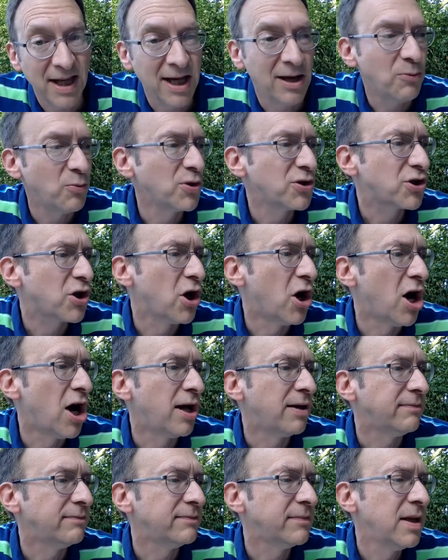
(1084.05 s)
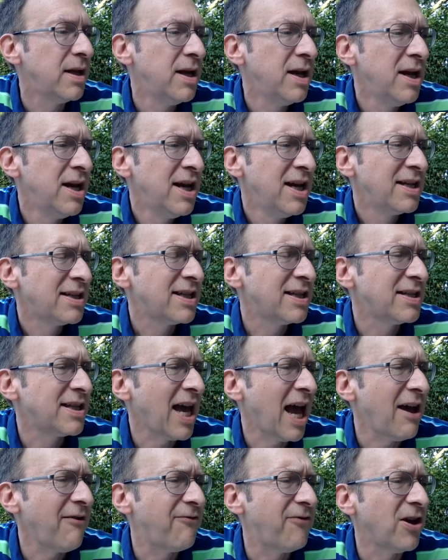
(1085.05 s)
it was gone.
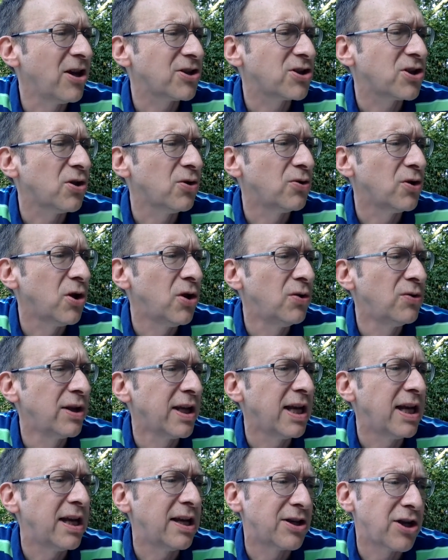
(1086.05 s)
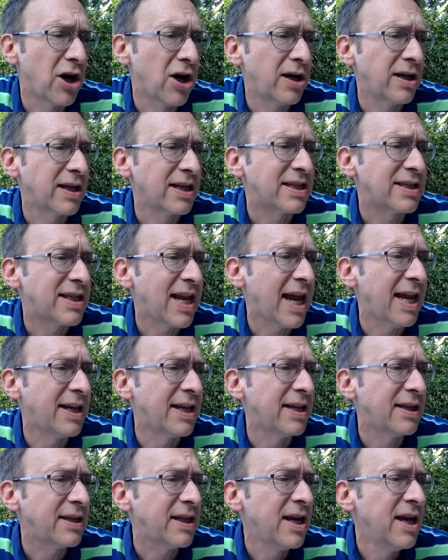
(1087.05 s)
Tendai felt so lonely he could hardly
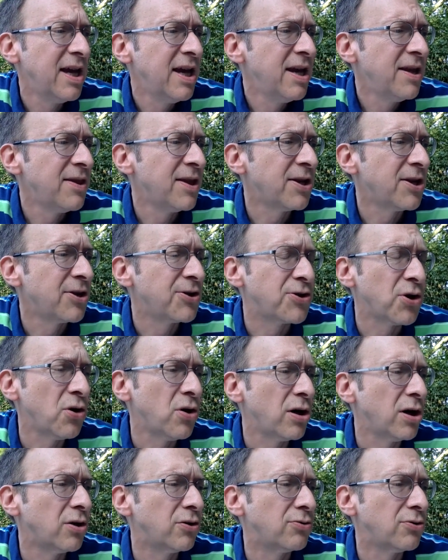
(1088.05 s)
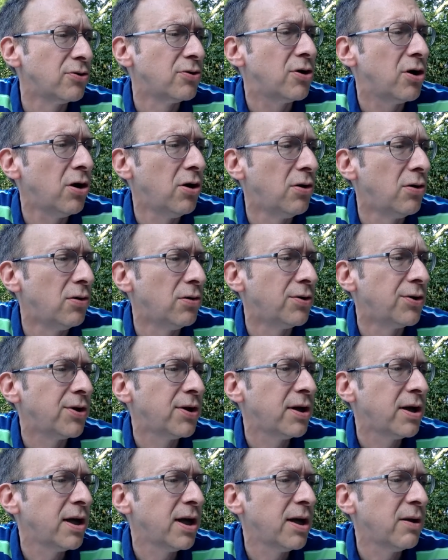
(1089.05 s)
stand it. When Dodoro grew cold,
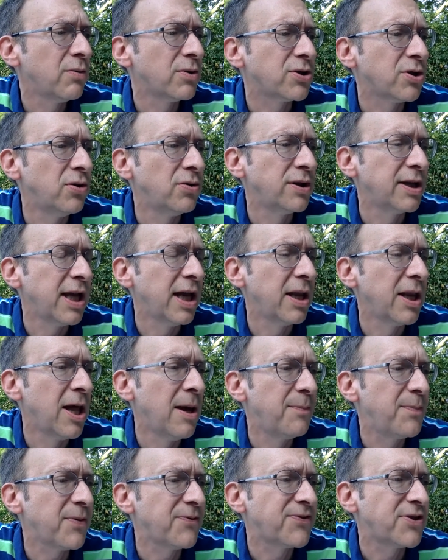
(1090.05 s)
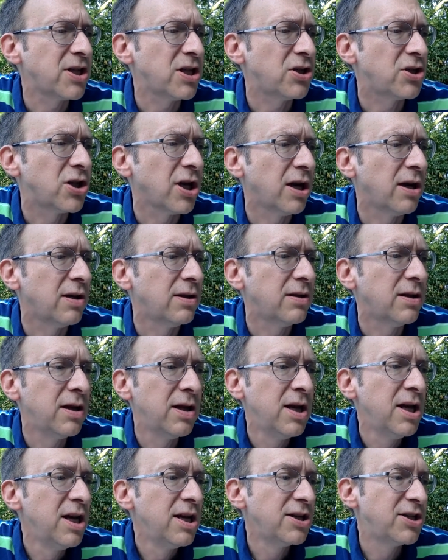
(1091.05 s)
it was only a lump of seashell.
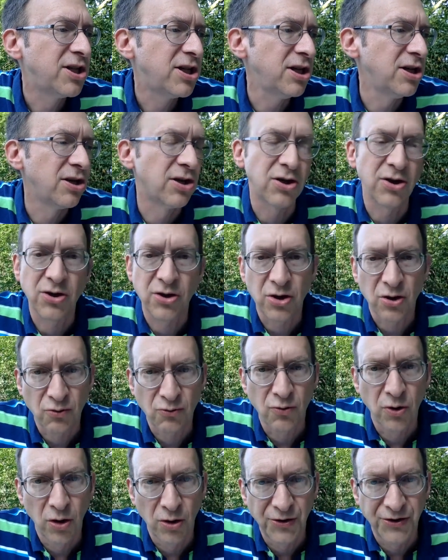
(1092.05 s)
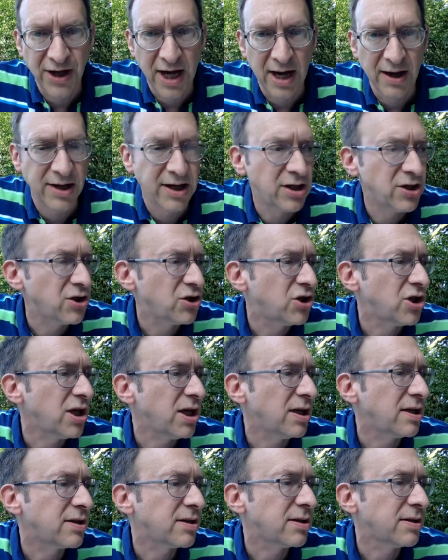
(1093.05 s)
Tears rolled down his
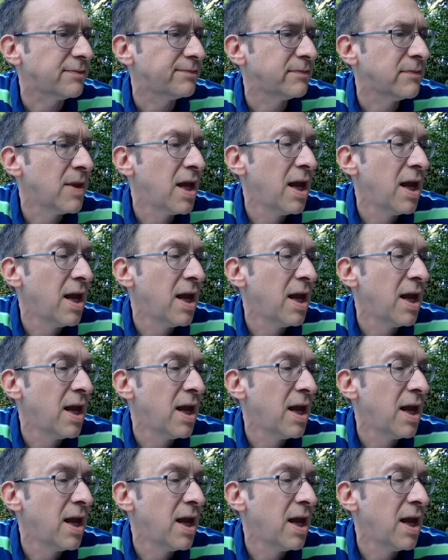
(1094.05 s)
cheeks.